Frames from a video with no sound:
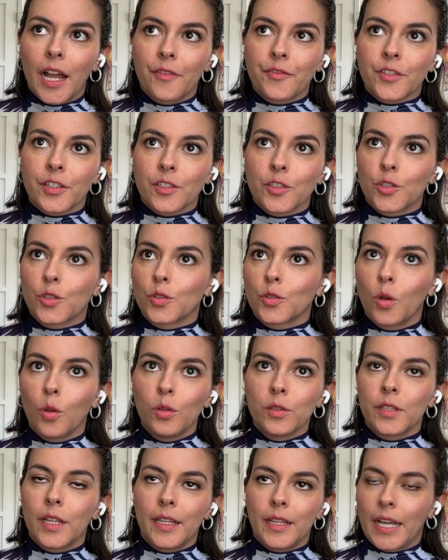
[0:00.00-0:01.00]
after
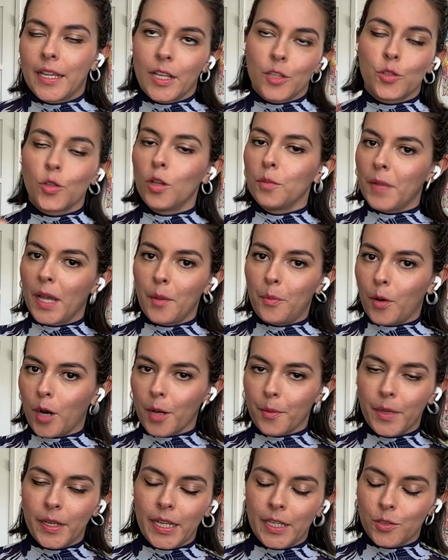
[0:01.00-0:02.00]
I sold my
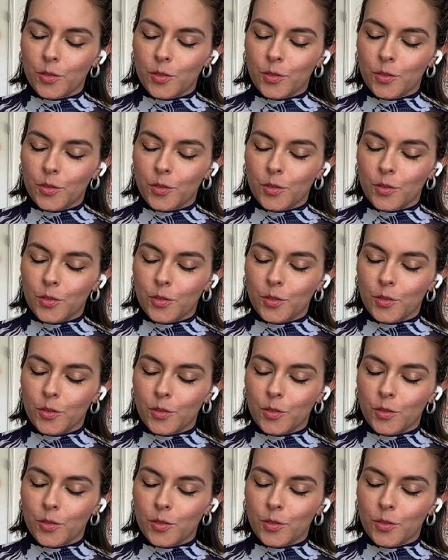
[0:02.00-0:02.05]
apartment.